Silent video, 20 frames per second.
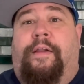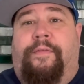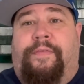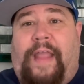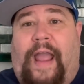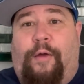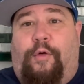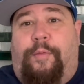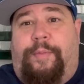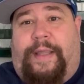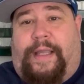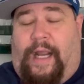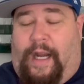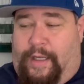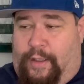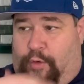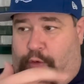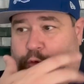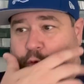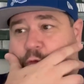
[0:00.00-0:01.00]
That would be kind
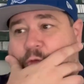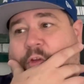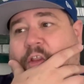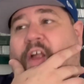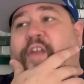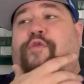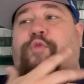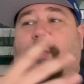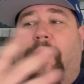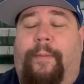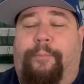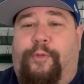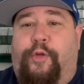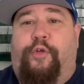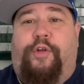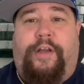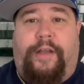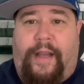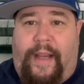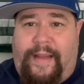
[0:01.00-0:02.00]
of cool. So that's what I'm
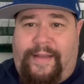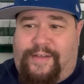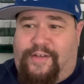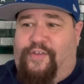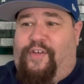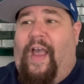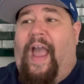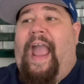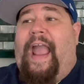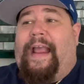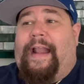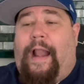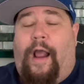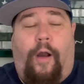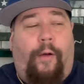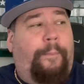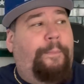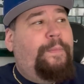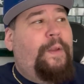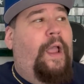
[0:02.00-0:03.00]
doing tonight, just hanging
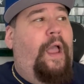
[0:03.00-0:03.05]
out.